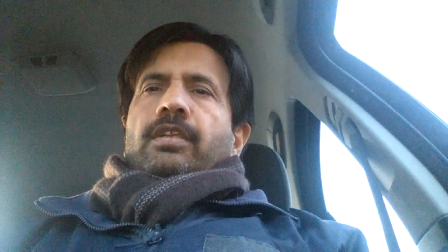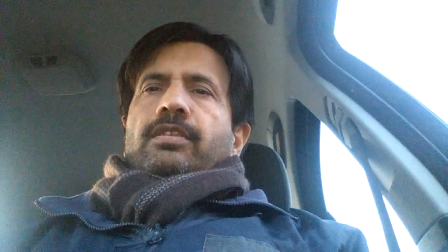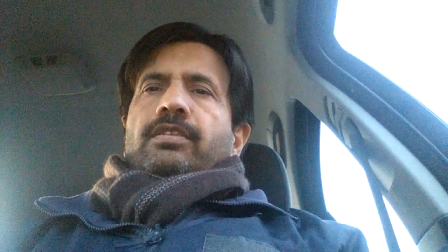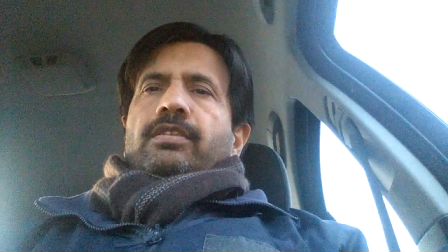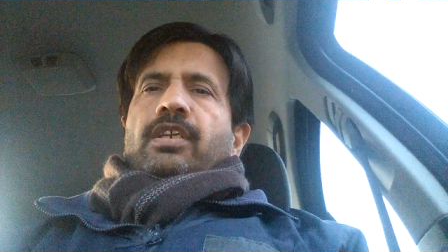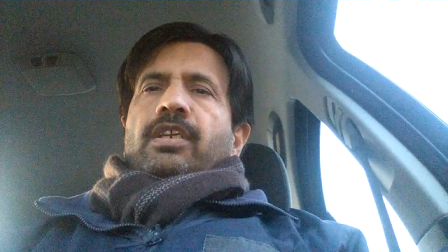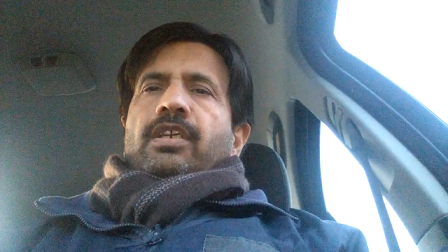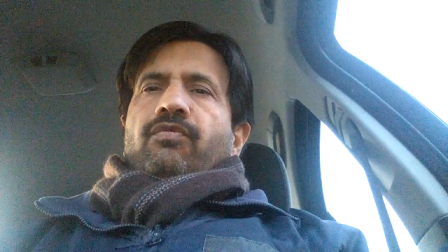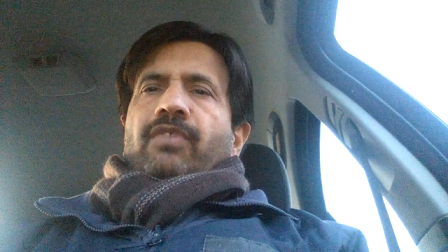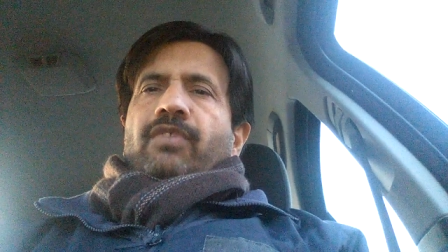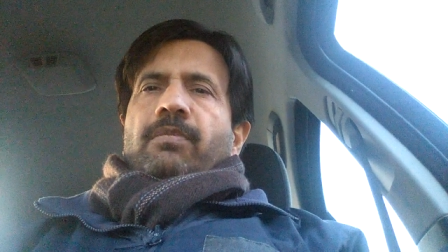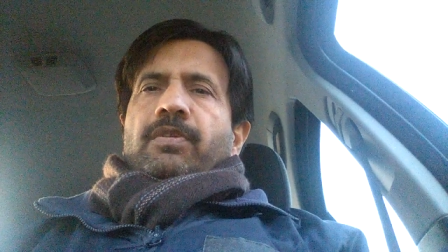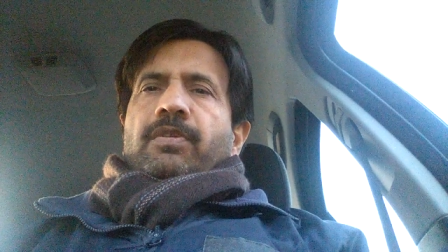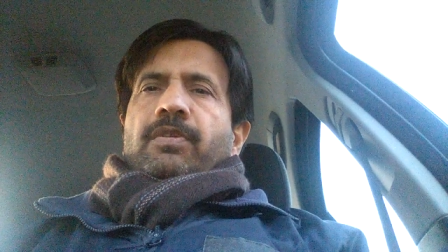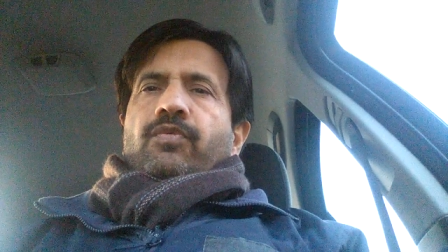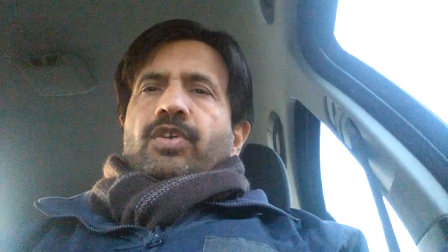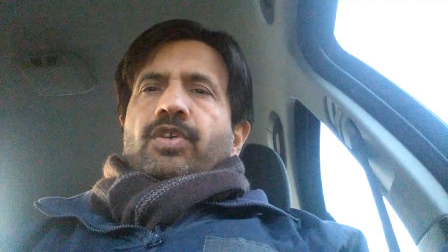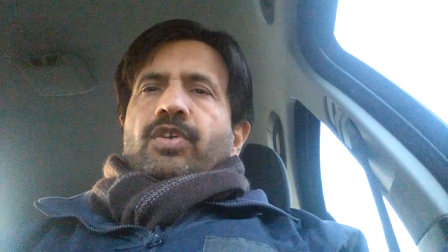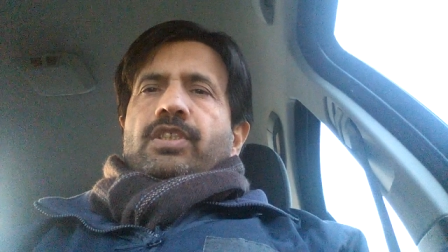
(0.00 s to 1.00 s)
thank you very much
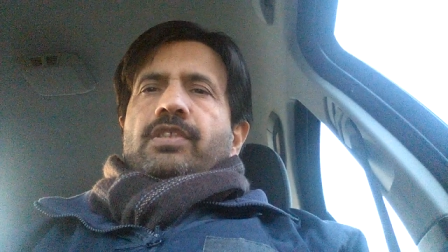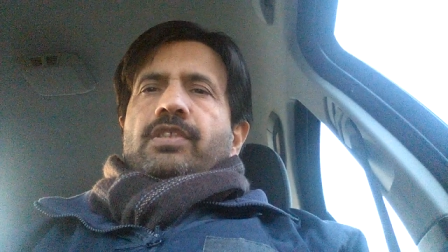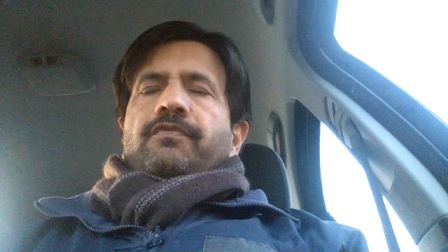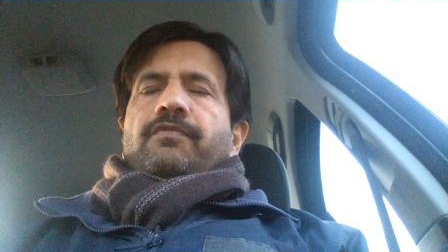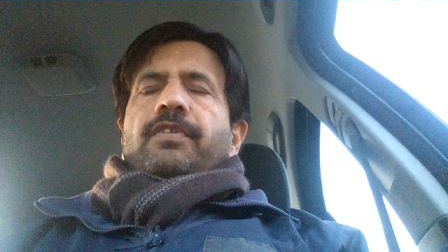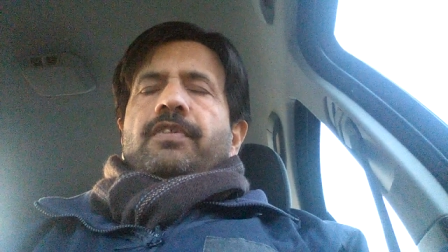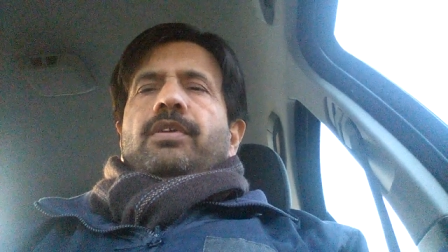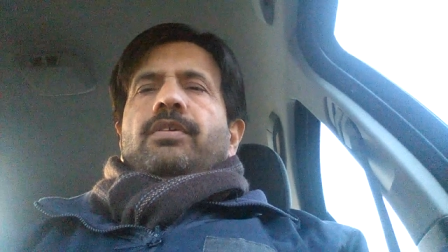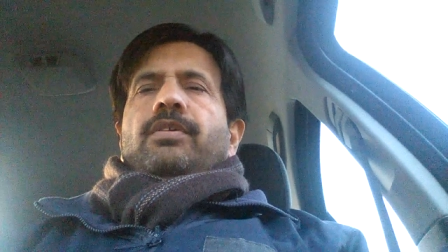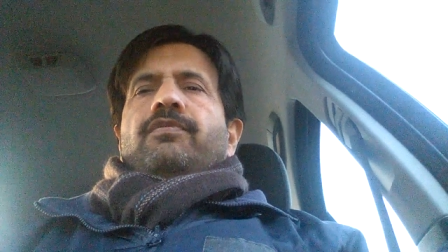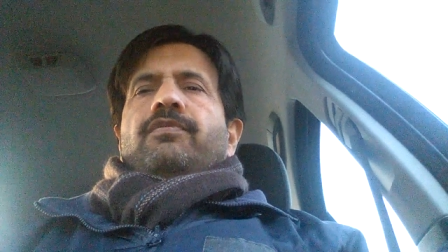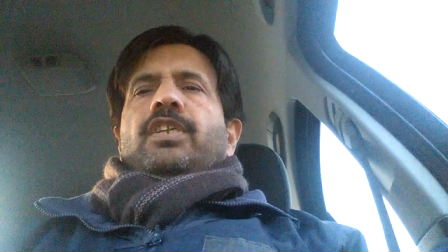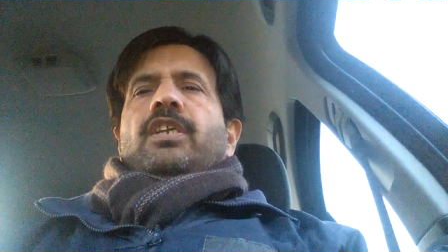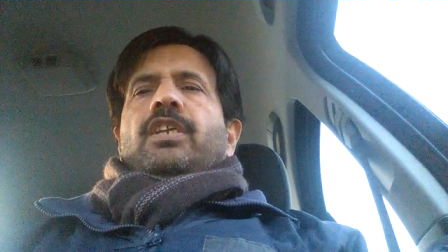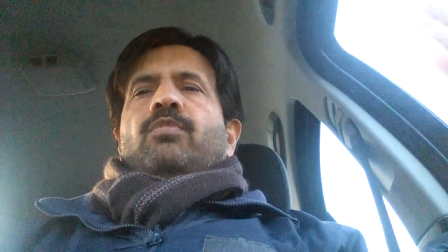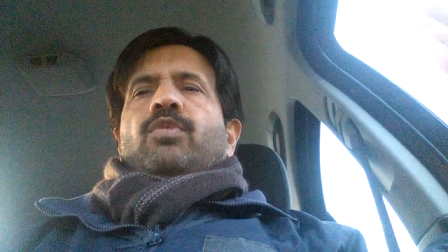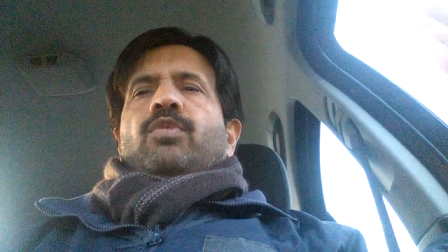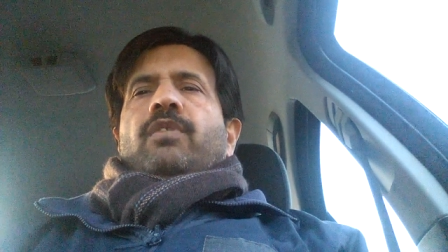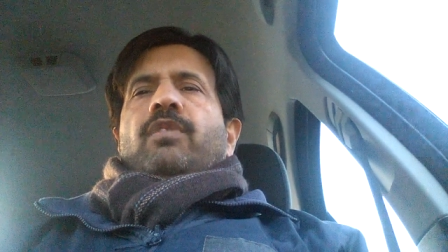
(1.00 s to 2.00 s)
for watching this video. If you
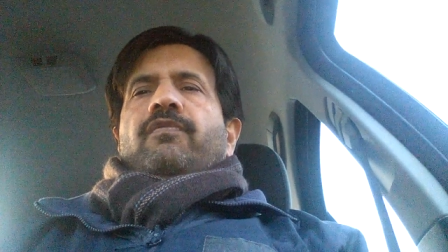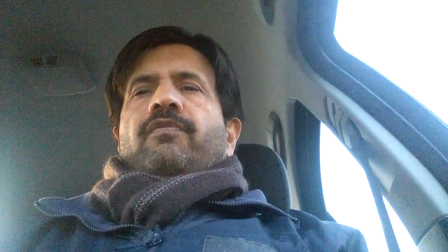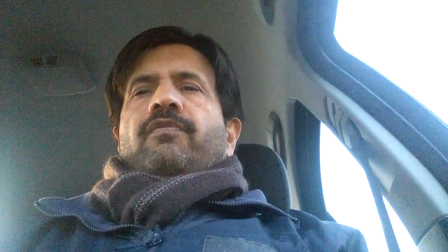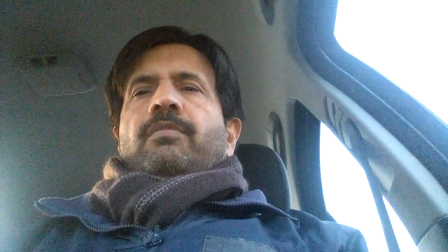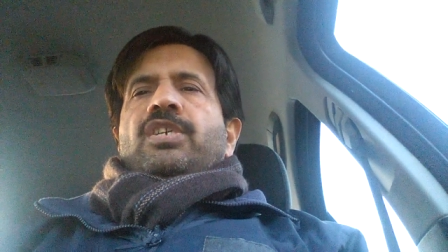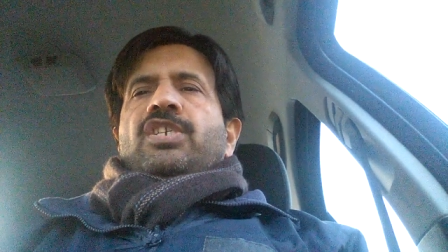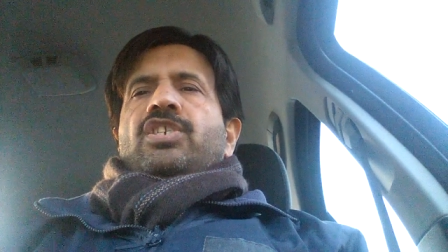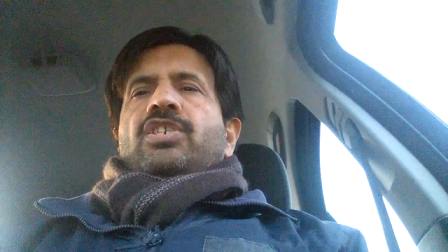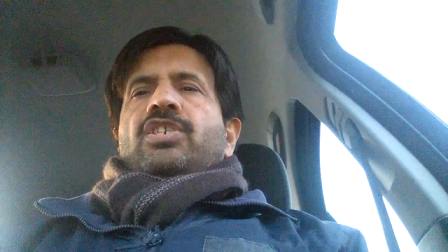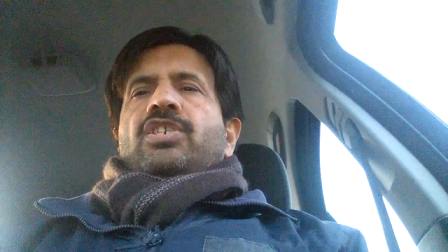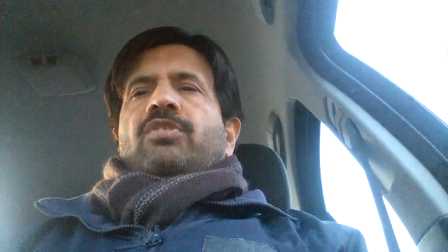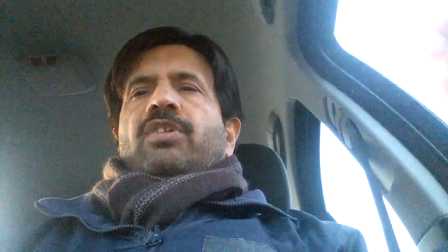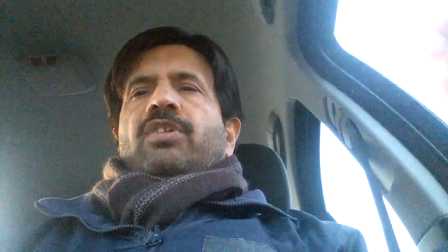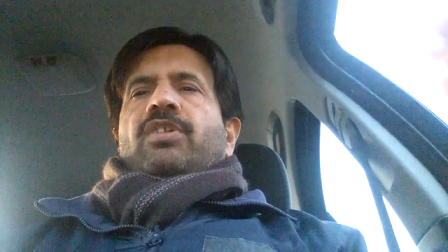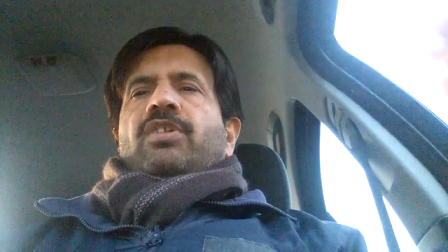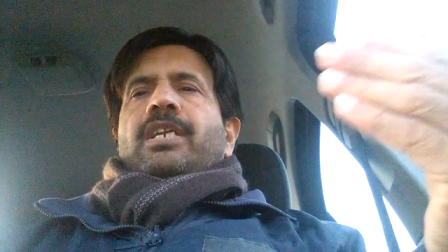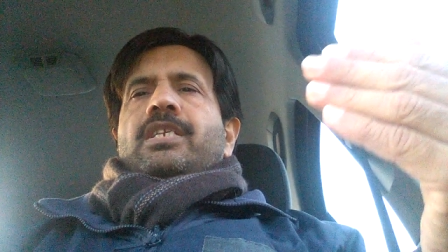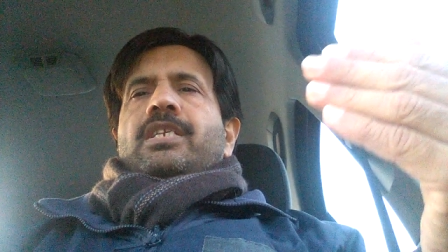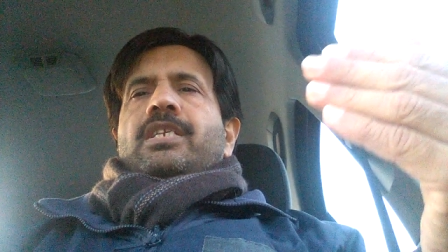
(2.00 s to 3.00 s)
need more information about
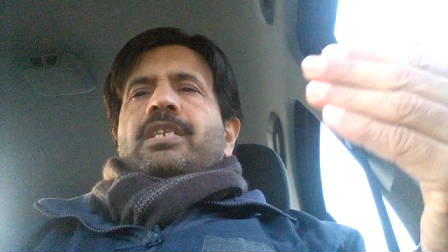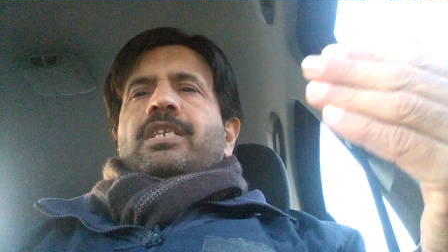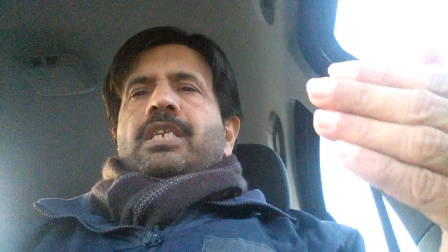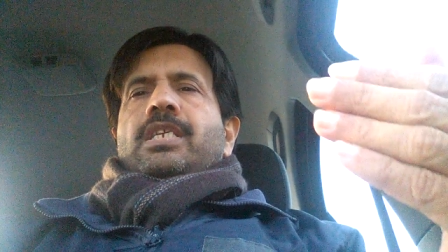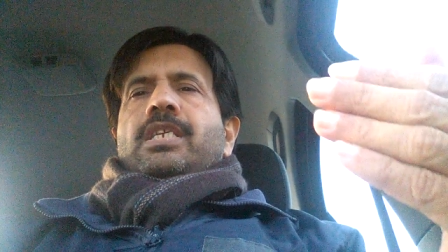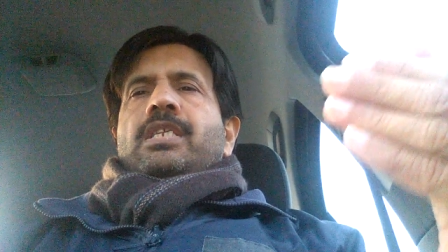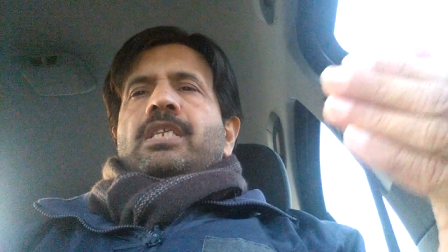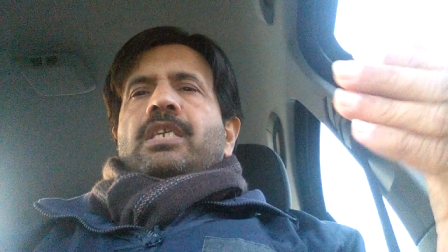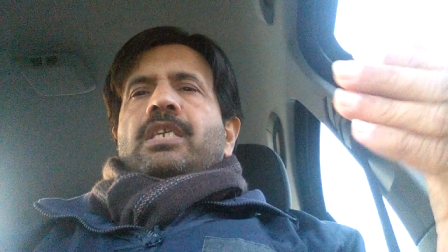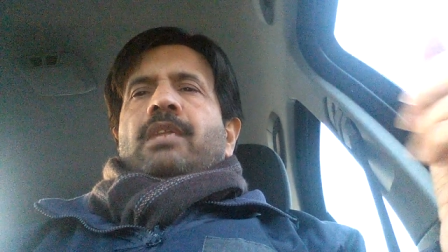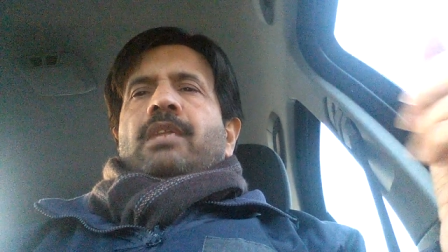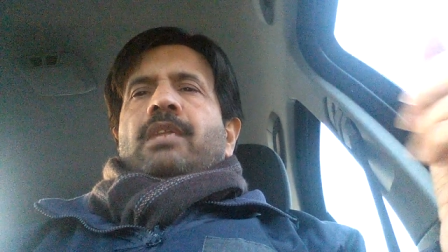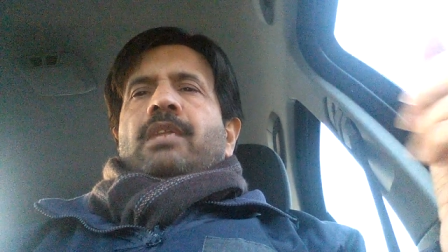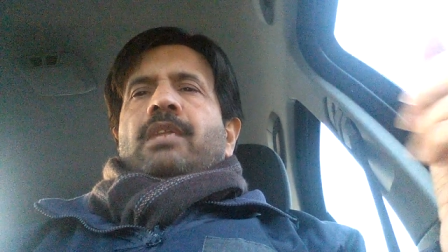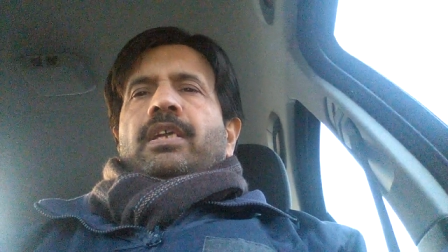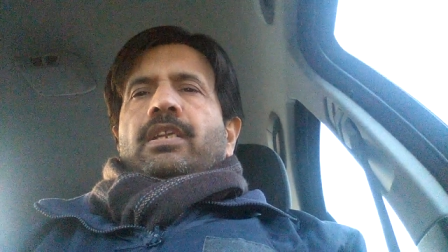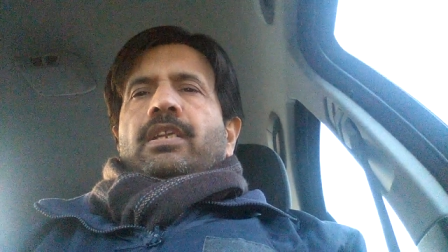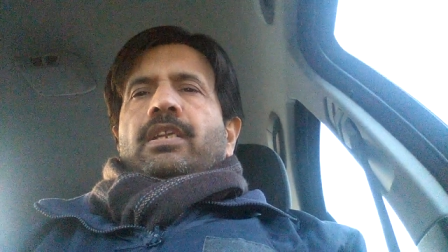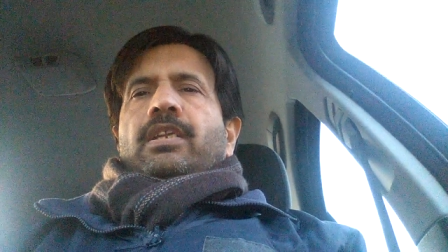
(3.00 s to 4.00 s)
any disease, any
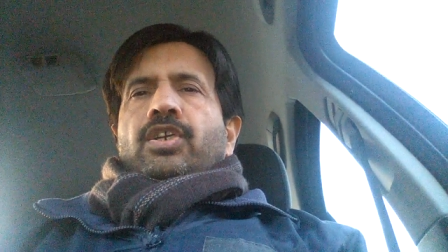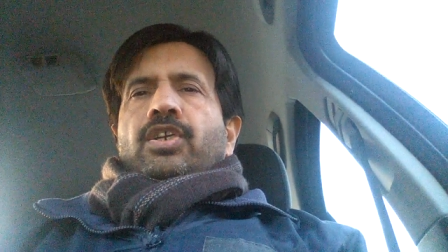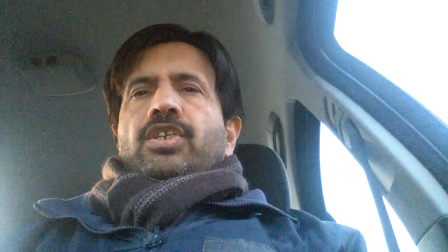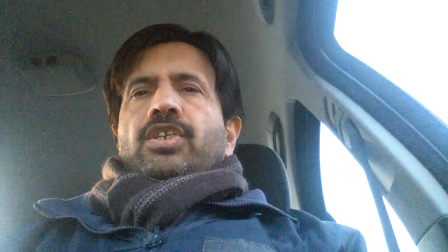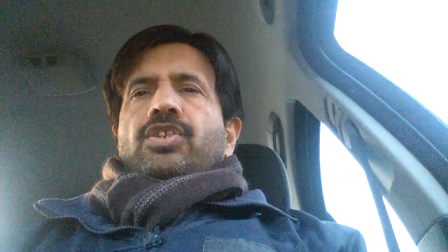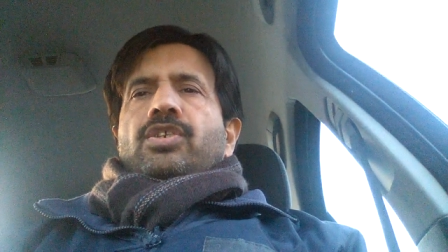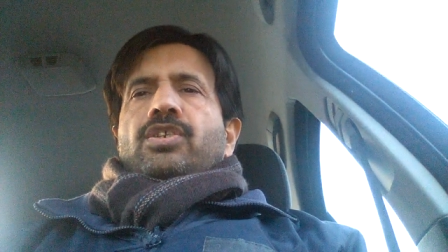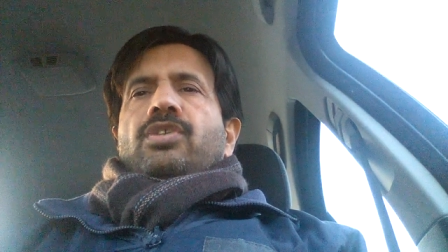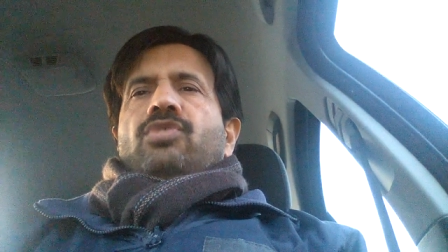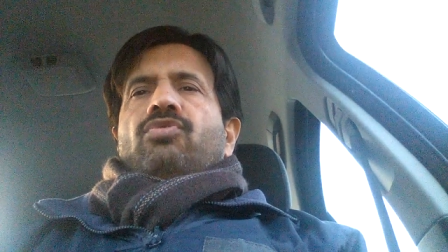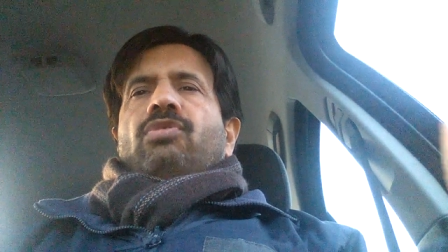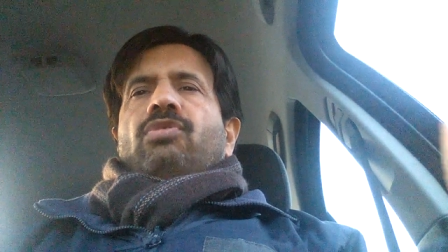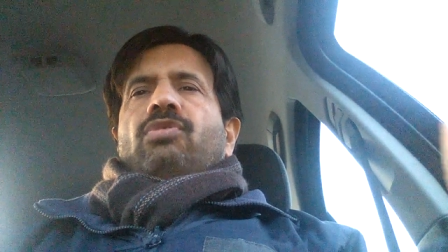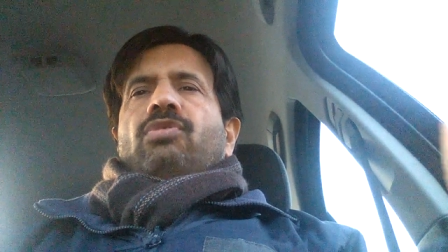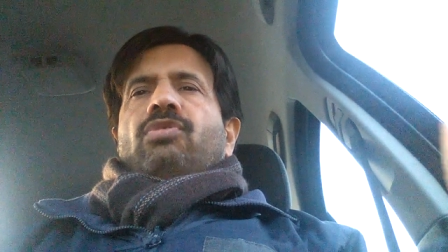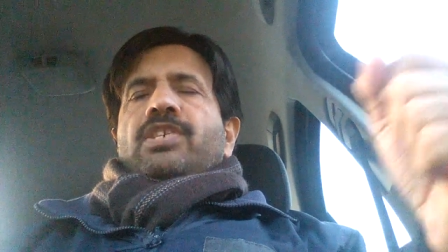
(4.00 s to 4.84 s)
medical condition, you can